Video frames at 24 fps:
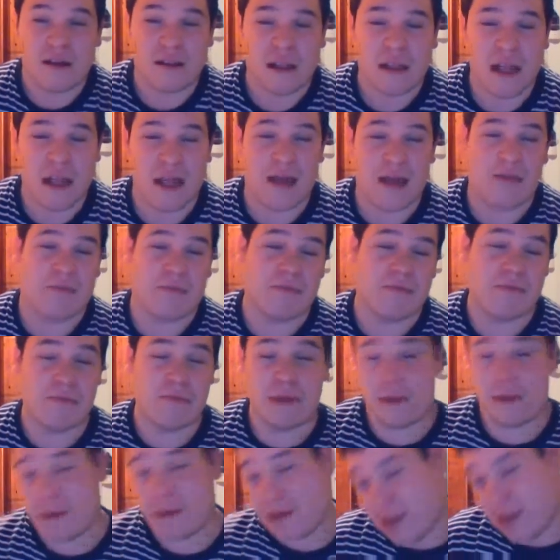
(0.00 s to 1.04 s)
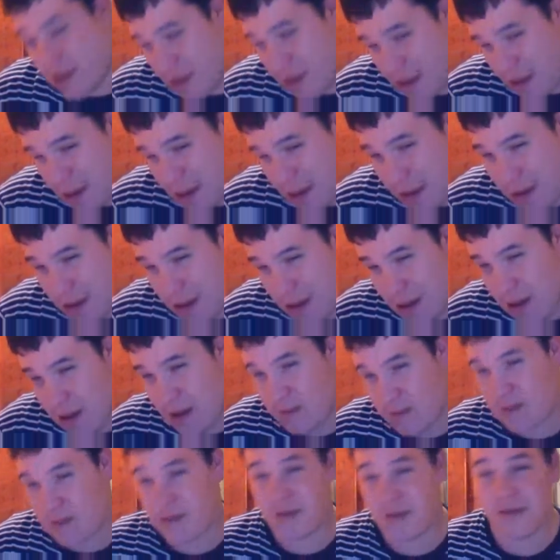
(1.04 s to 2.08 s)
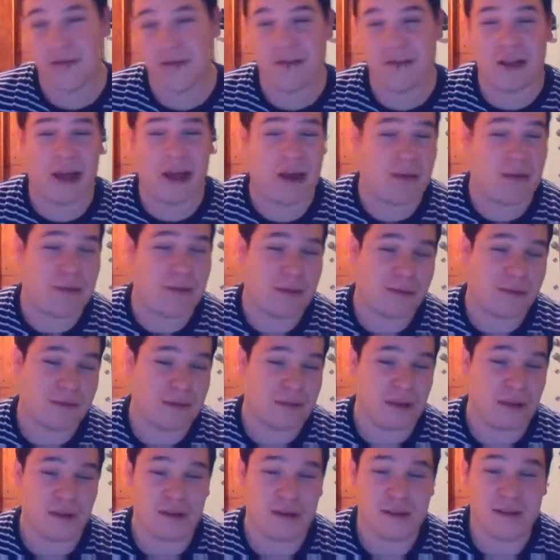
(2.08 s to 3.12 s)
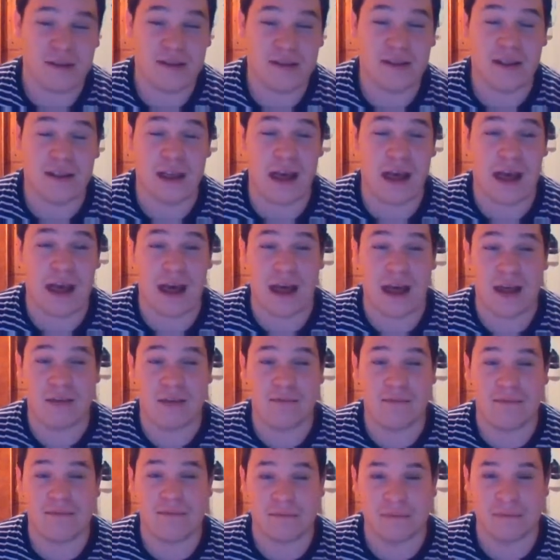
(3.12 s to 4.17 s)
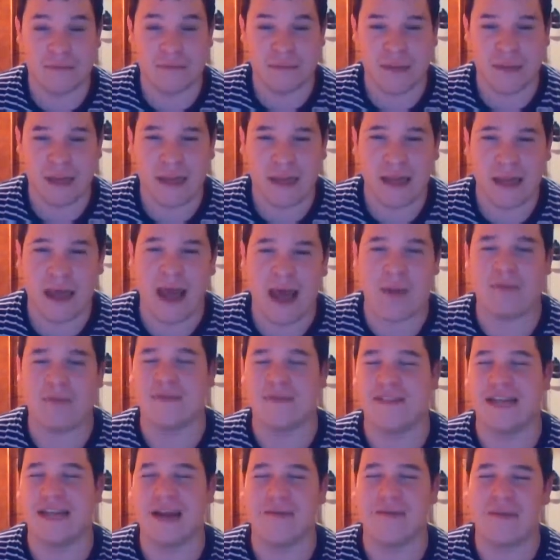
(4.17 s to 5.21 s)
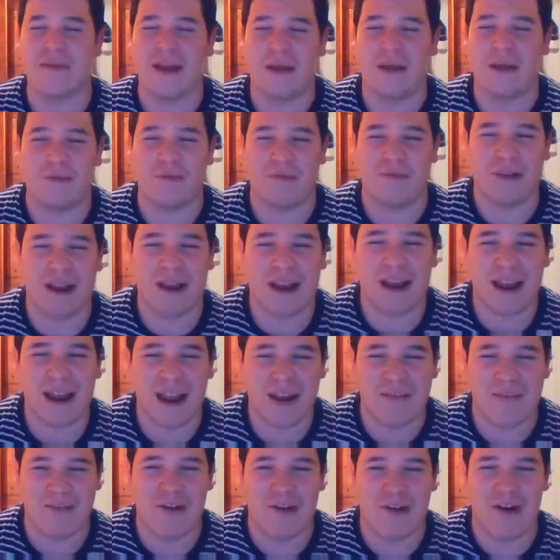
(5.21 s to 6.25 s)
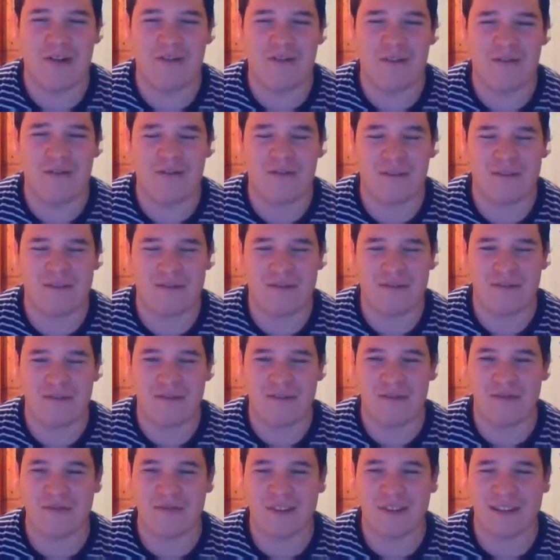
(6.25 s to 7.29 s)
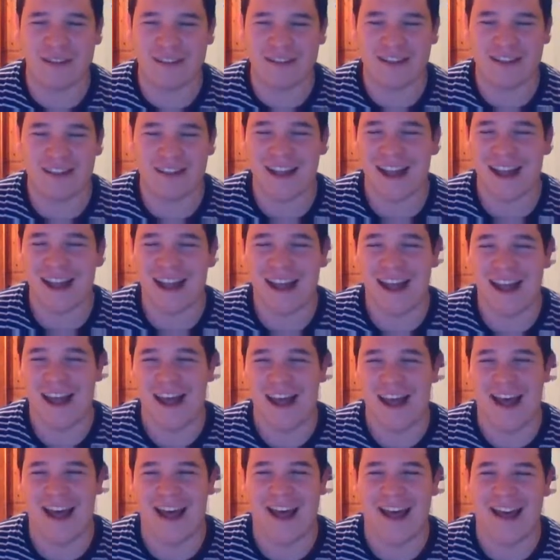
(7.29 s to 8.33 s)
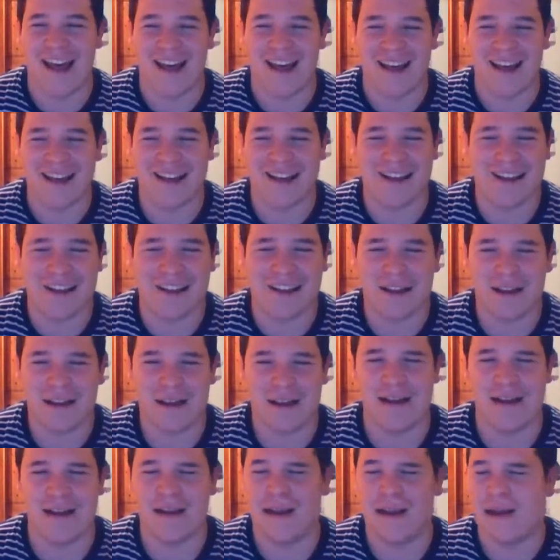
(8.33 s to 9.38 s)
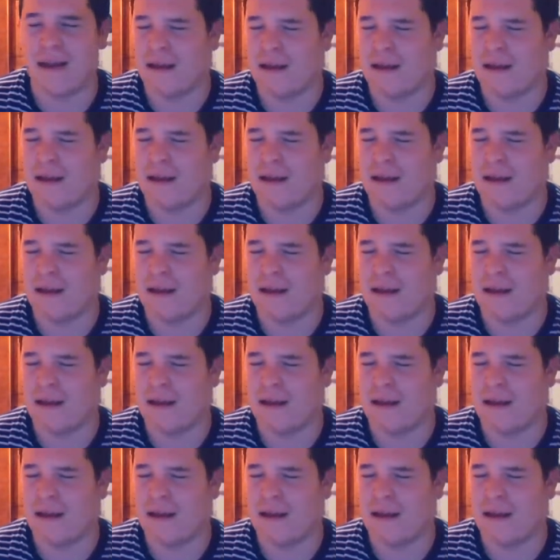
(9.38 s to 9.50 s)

that maybe I'm sure a lot of people noticed uh, Applejack made a Braveheart reference for some reason. Hmm,